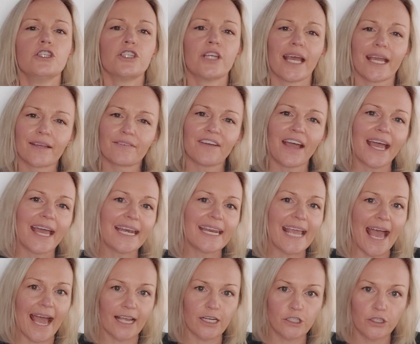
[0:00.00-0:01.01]
Check for
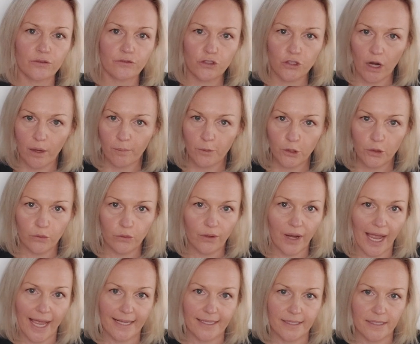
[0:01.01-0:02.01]
any active tribunal
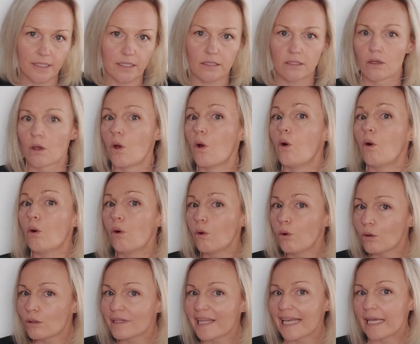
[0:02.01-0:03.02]
cases
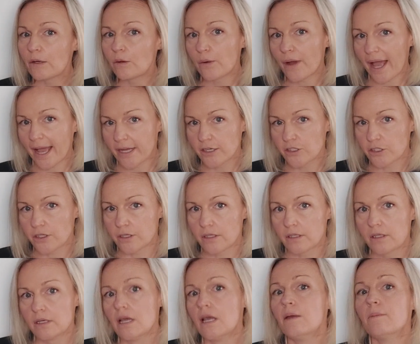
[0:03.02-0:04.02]
or legal
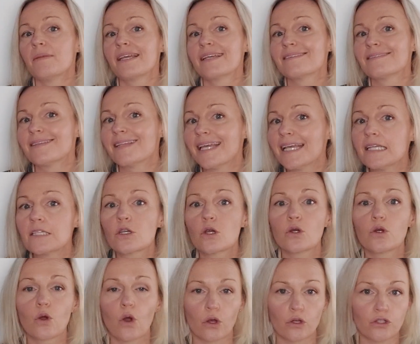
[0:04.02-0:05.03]
action, because these
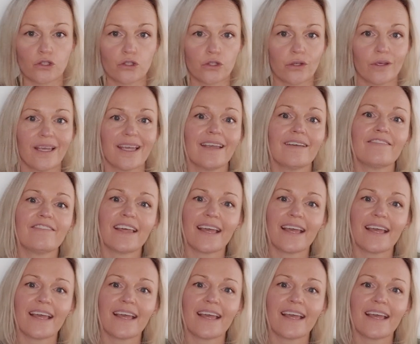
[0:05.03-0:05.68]
could cost you if